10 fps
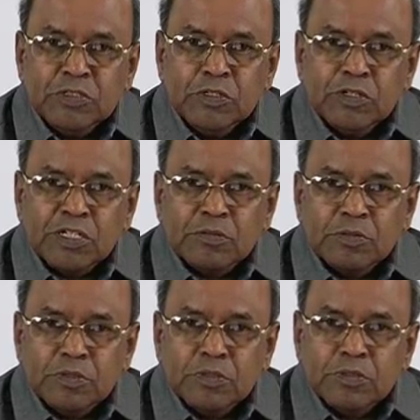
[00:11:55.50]
look
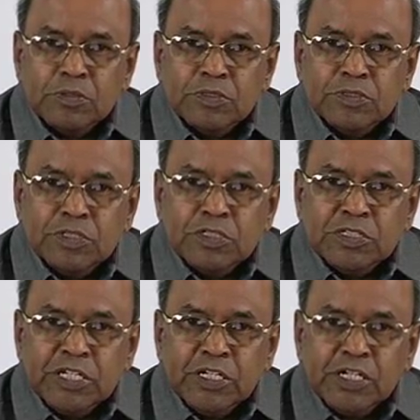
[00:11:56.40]

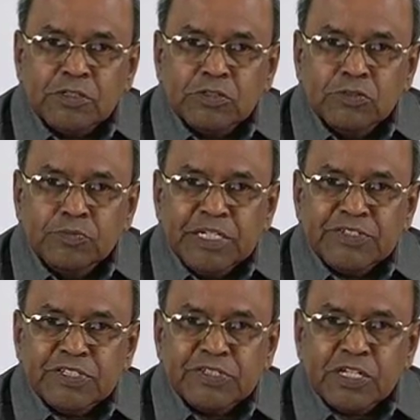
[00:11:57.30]
here, two
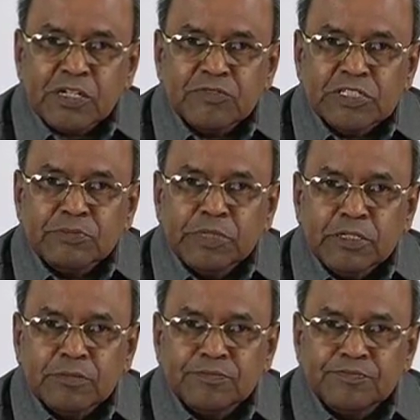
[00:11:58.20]
bases are visible.